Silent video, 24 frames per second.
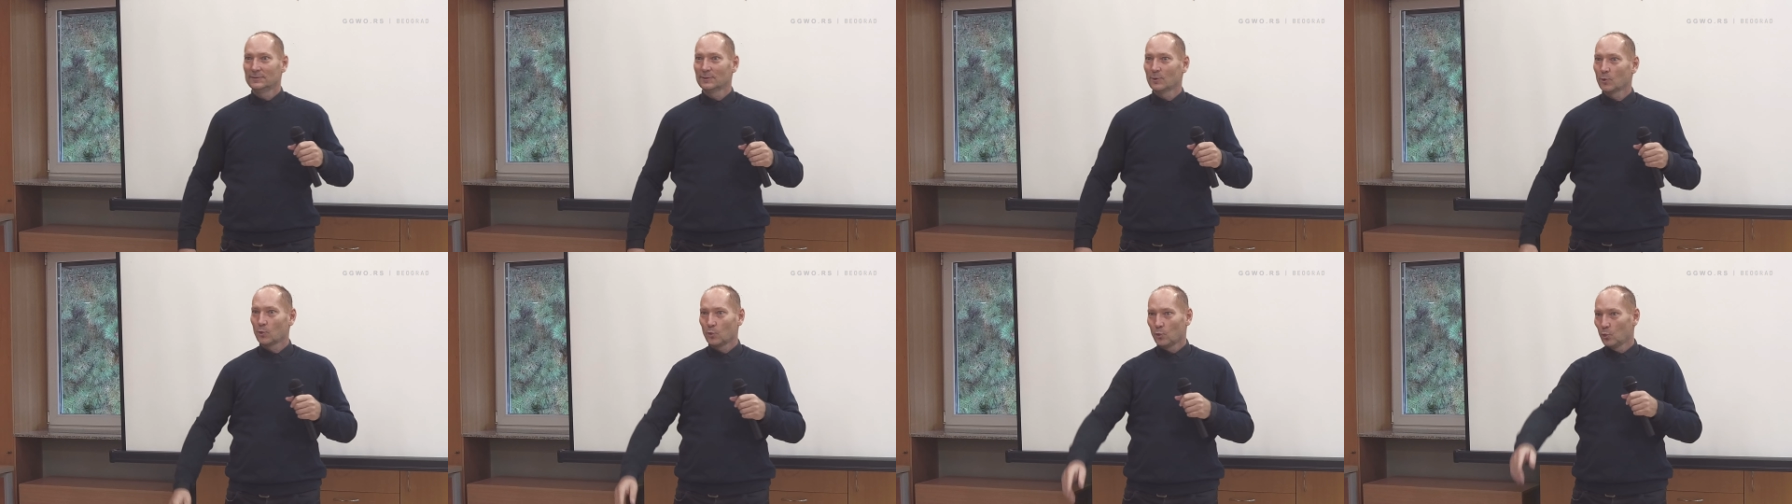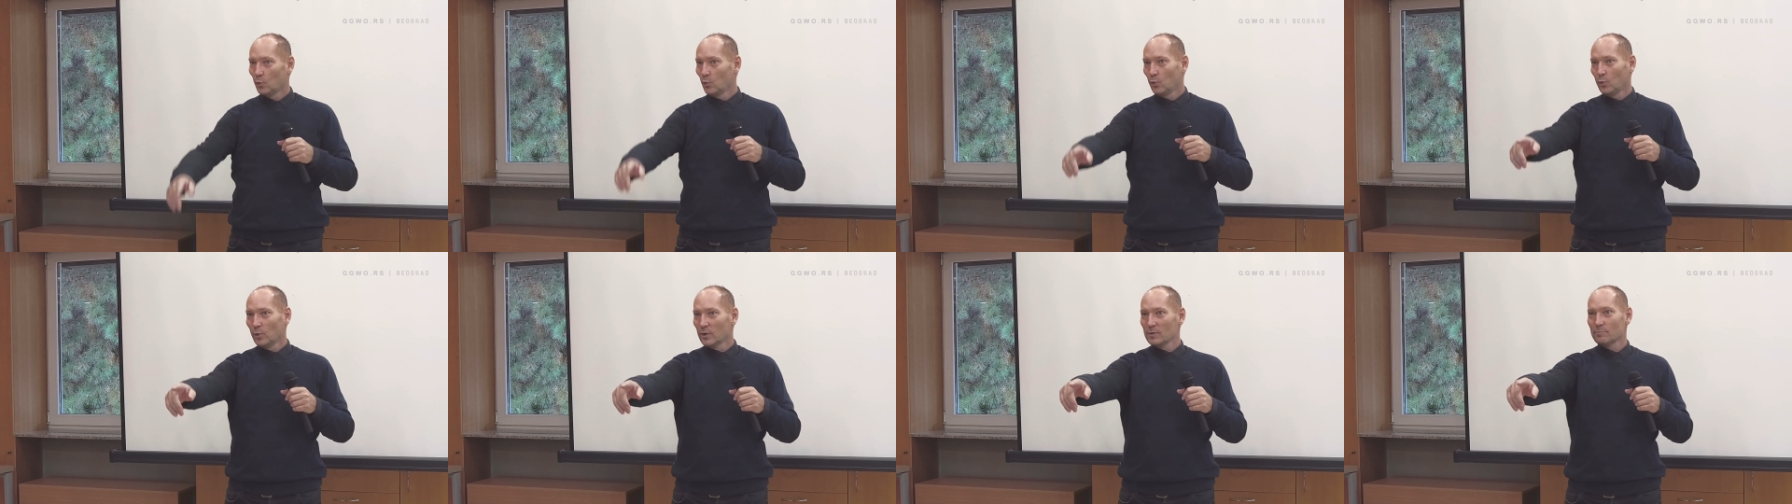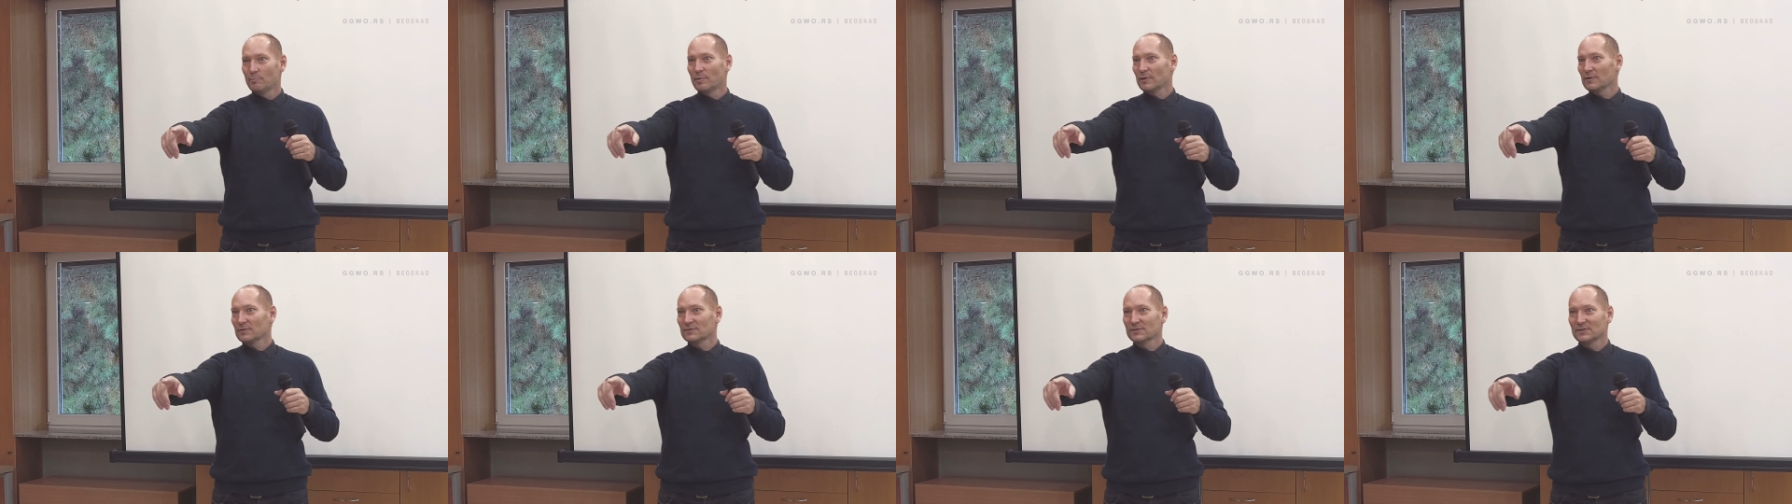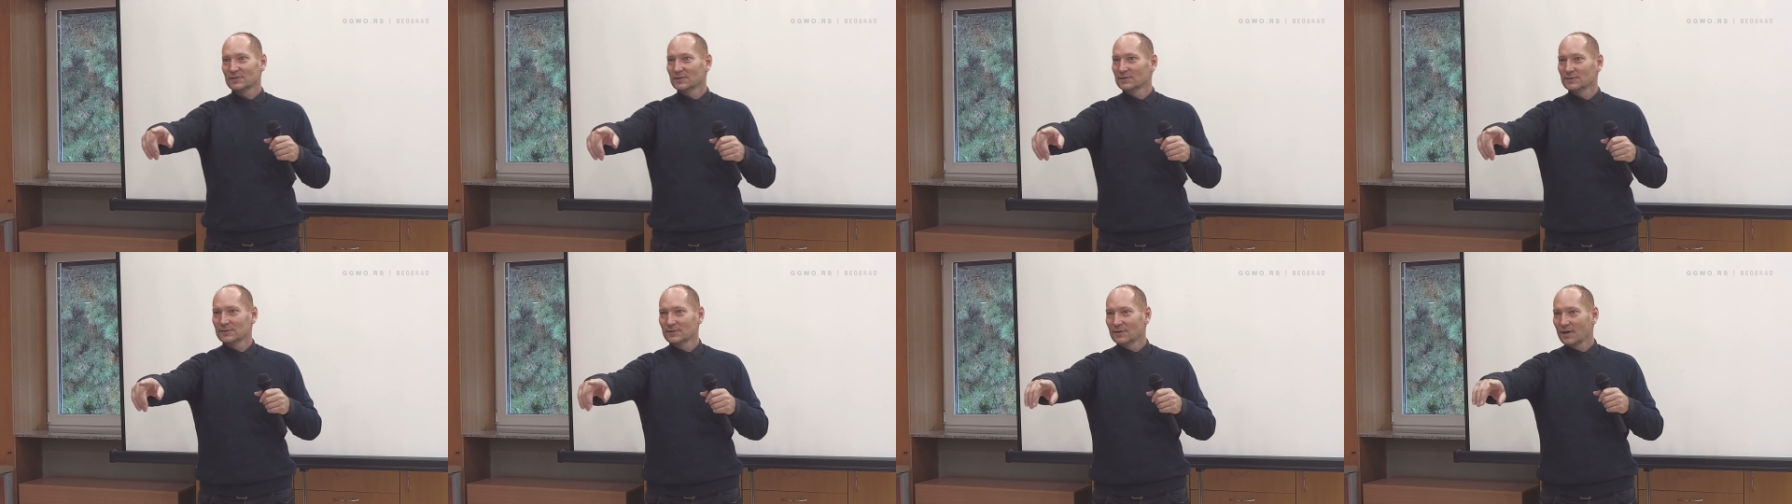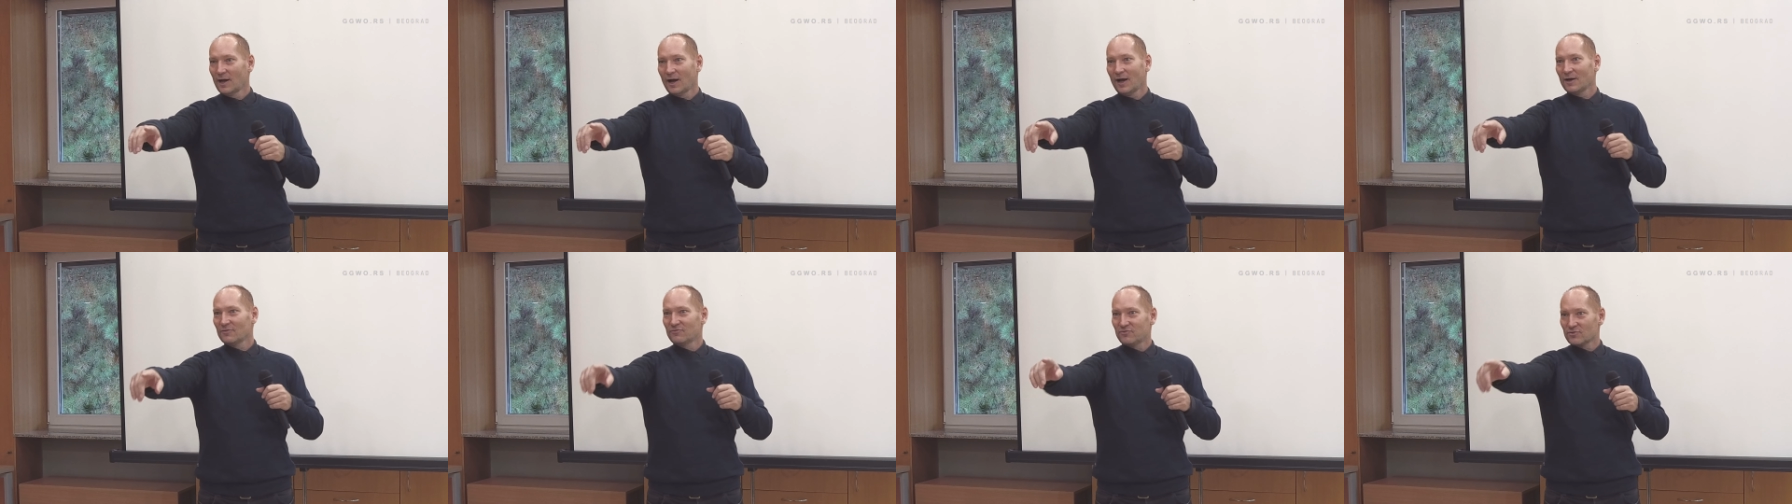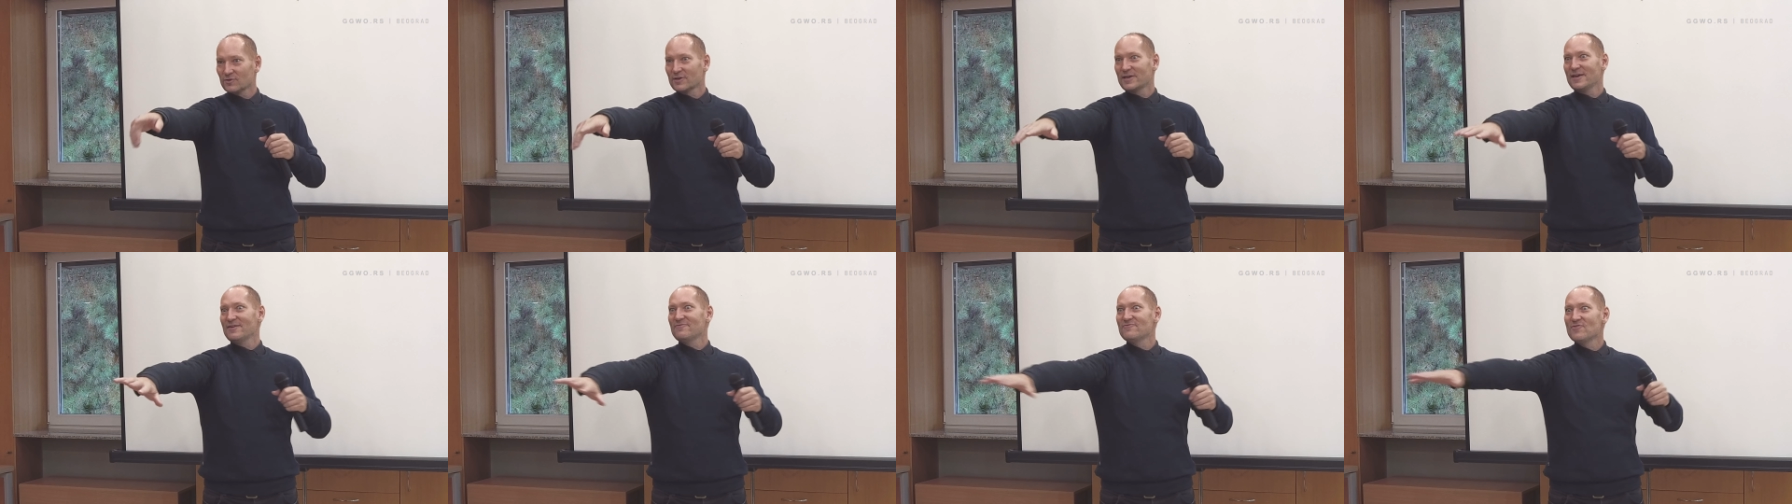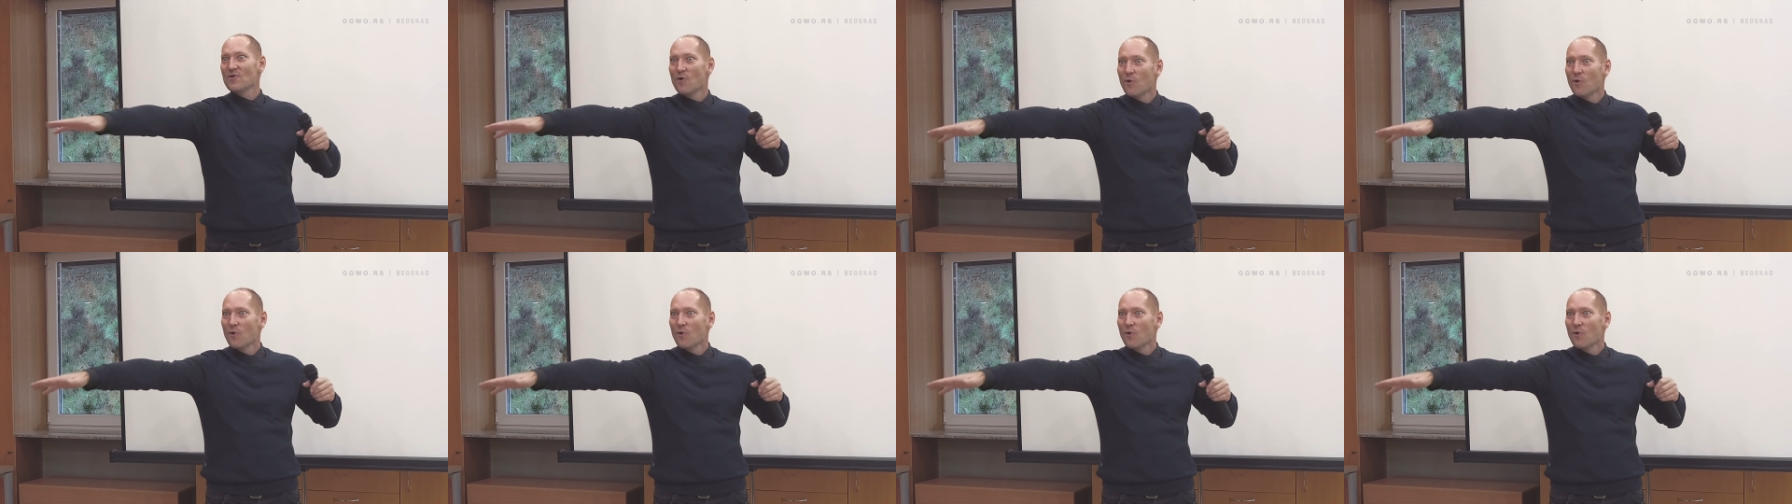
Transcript: You know, Wilbert, I forgive